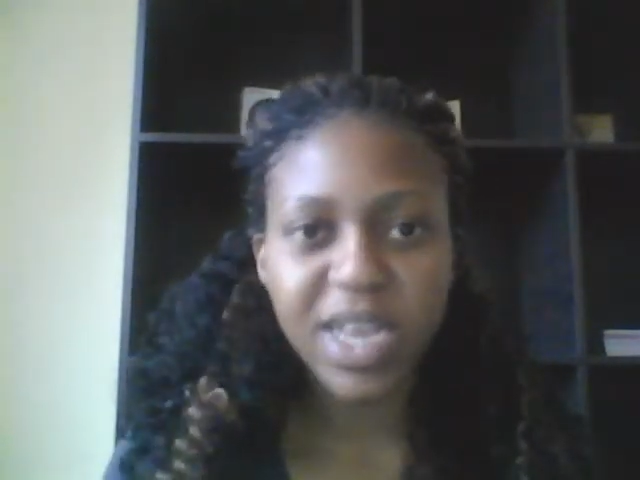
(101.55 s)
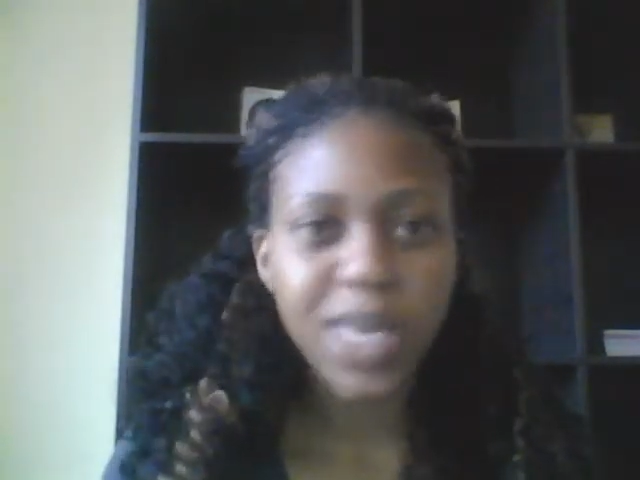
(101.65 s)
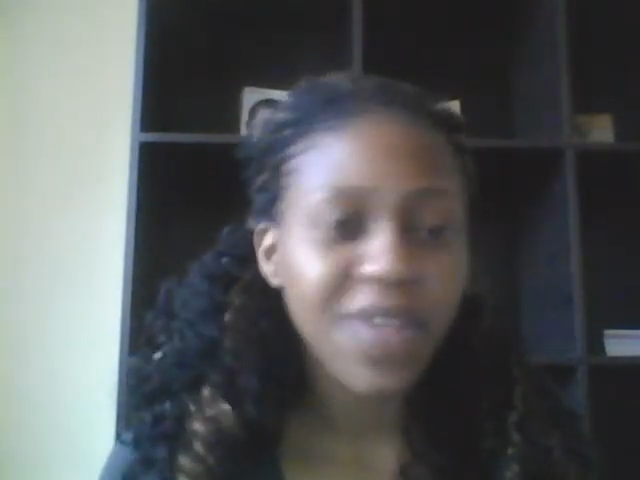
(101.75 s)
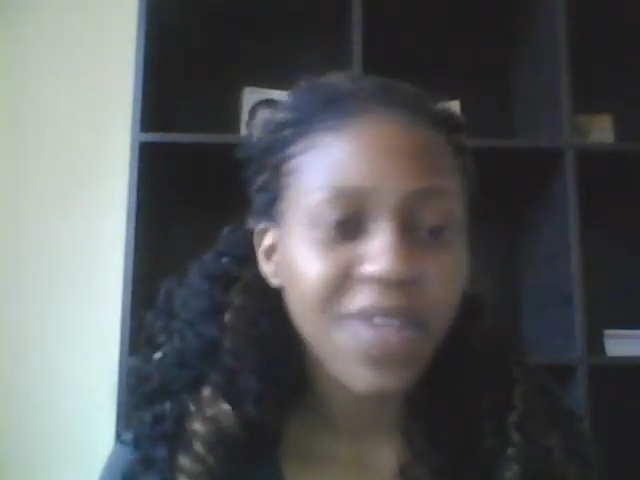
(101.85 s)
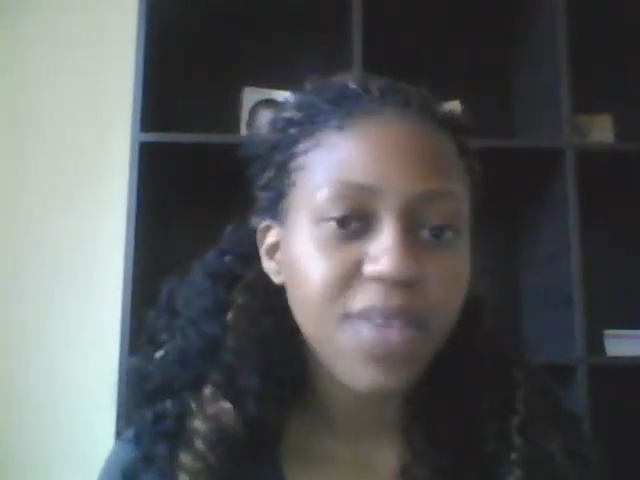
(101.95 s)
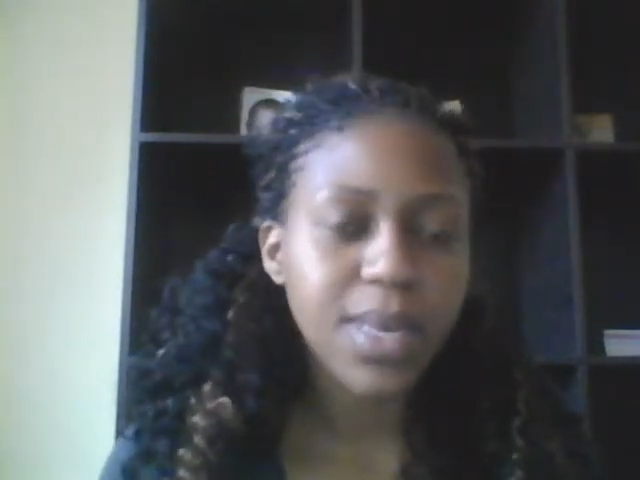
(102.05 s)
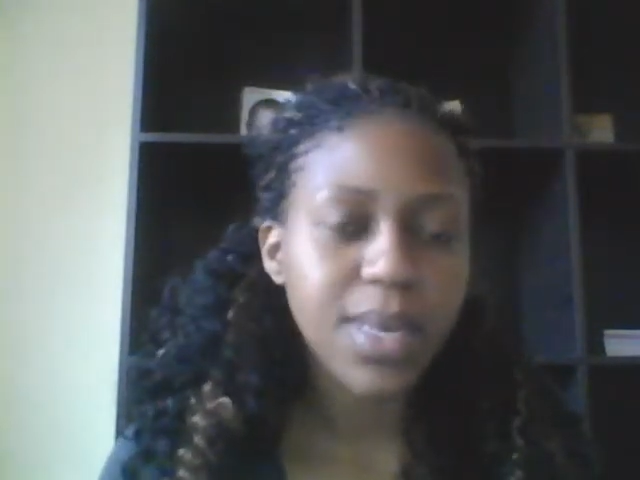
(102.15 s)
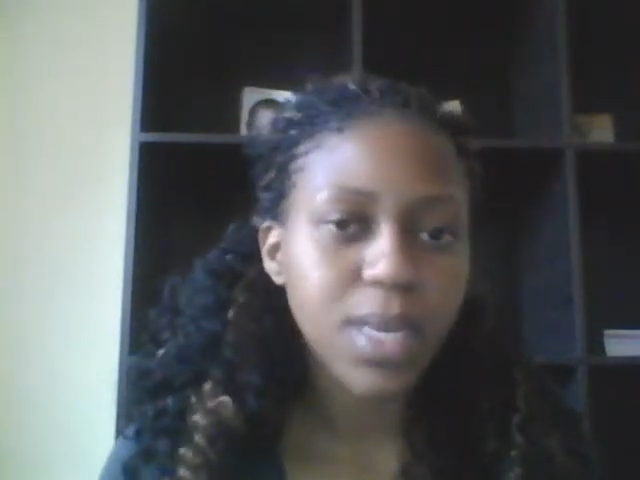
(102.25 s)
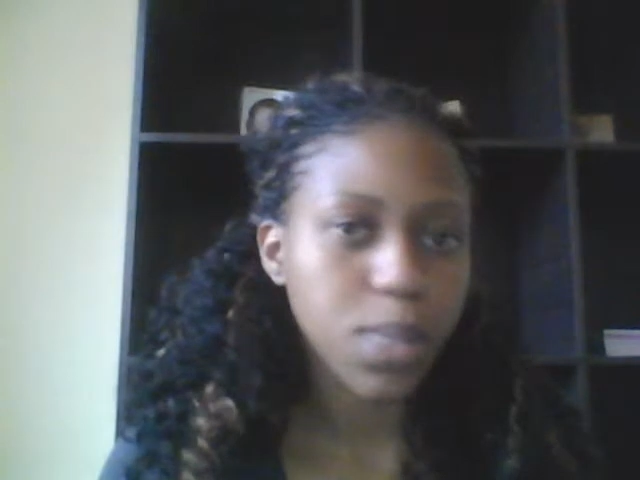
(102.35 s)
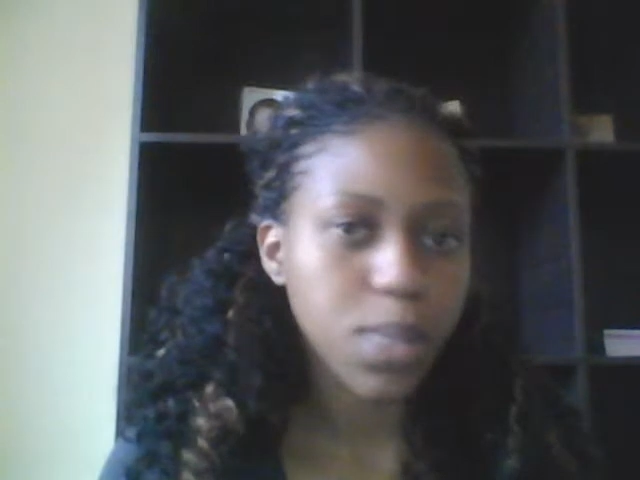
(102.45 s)
five
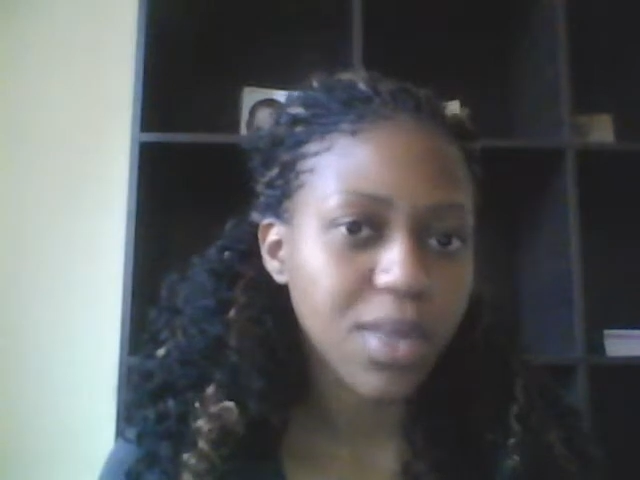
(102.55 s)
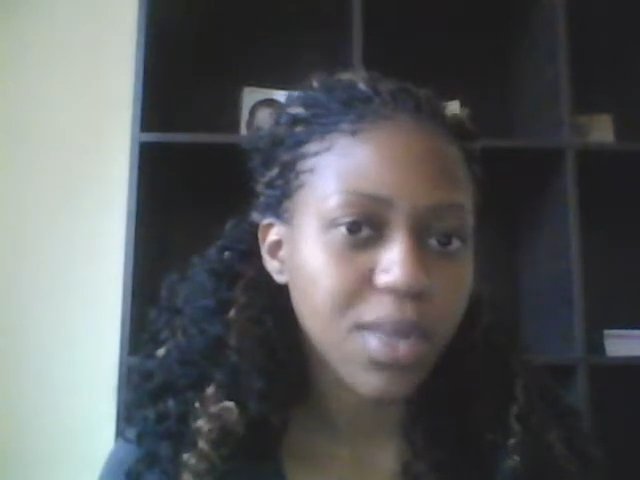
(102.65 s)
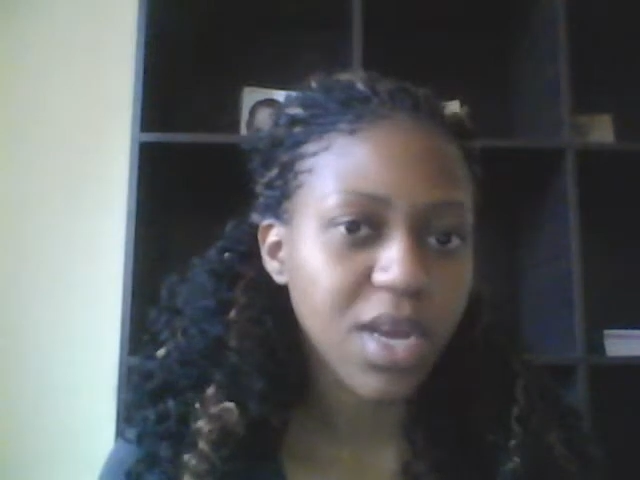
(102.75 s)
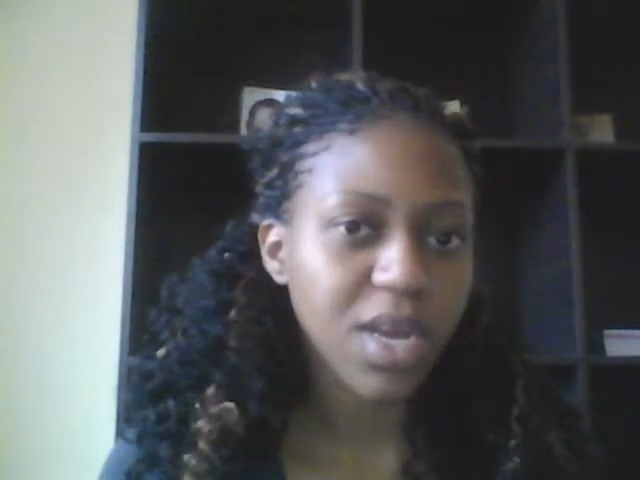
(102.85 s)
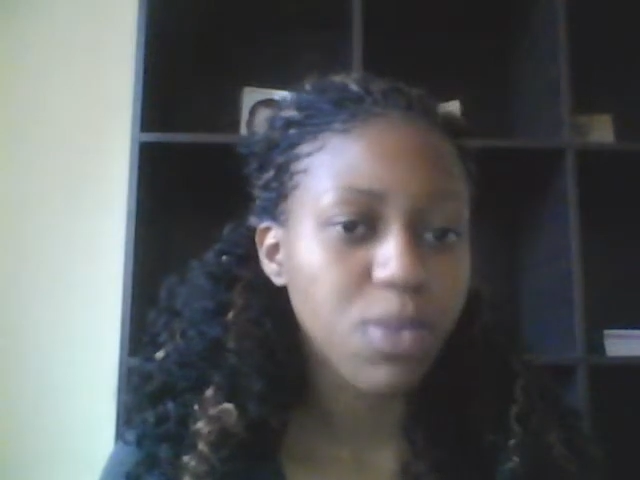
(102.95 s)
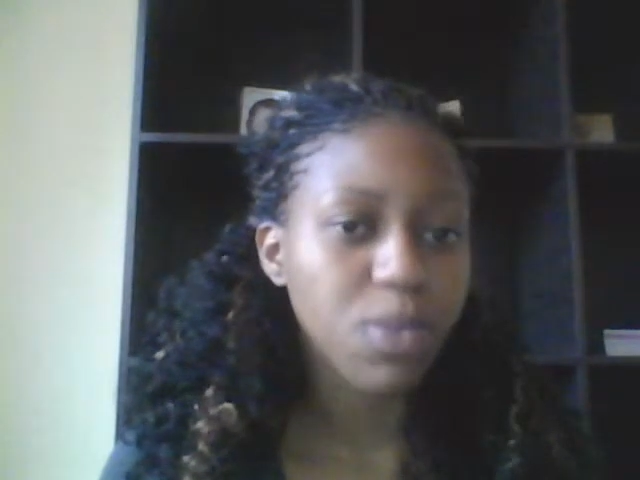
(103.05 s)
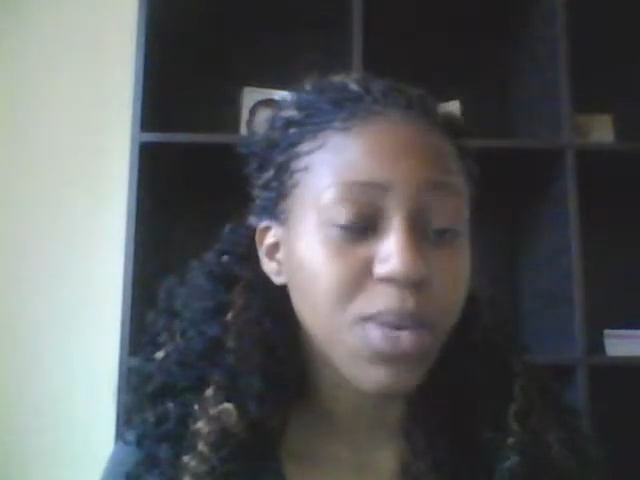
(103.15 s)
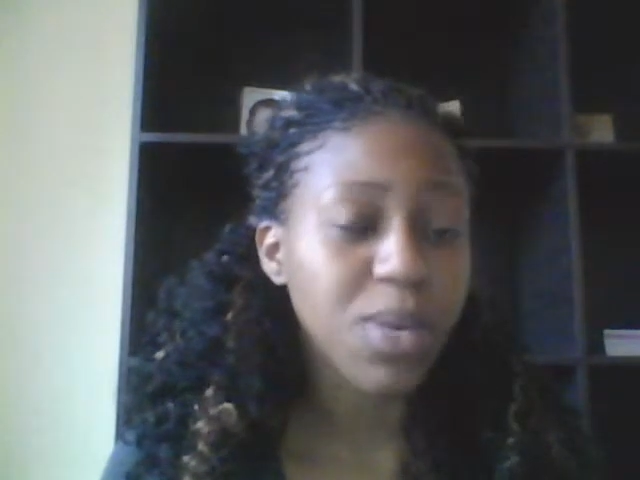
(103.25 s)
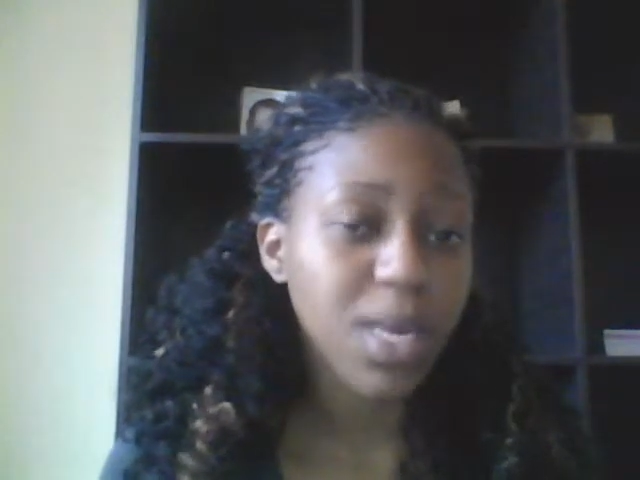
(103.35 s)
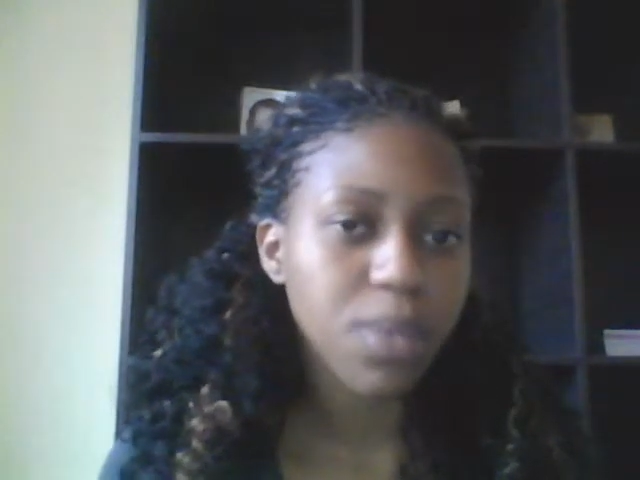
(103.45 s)
centers for the country because
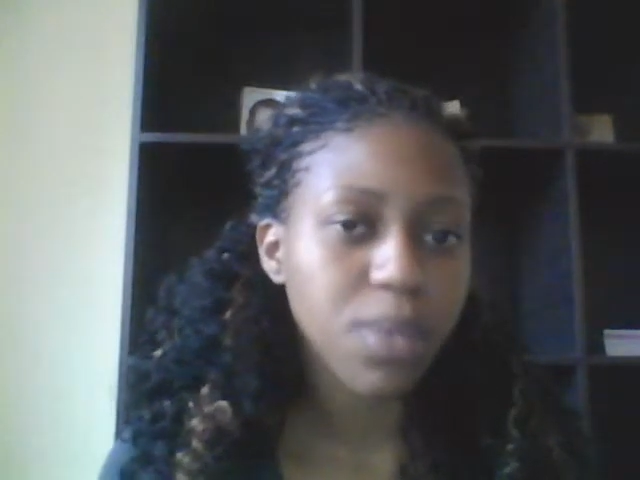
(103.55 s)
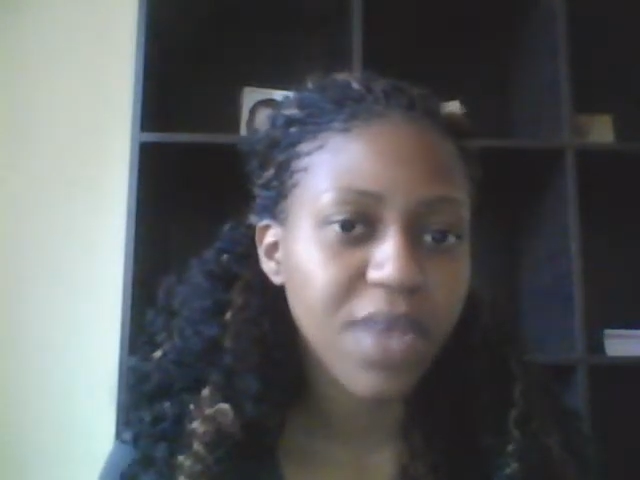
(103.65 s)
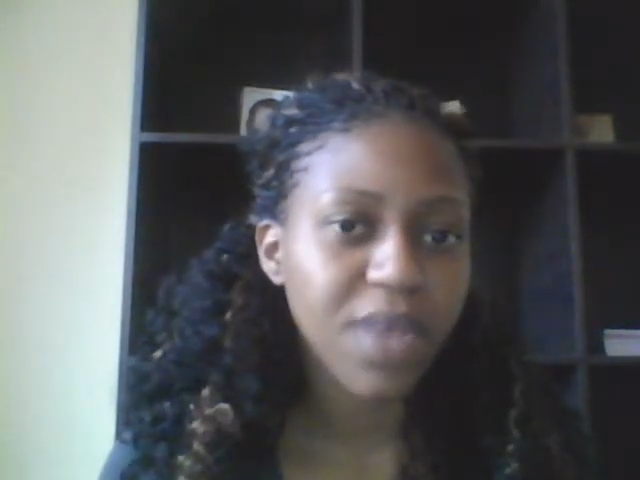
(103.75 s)
as of now,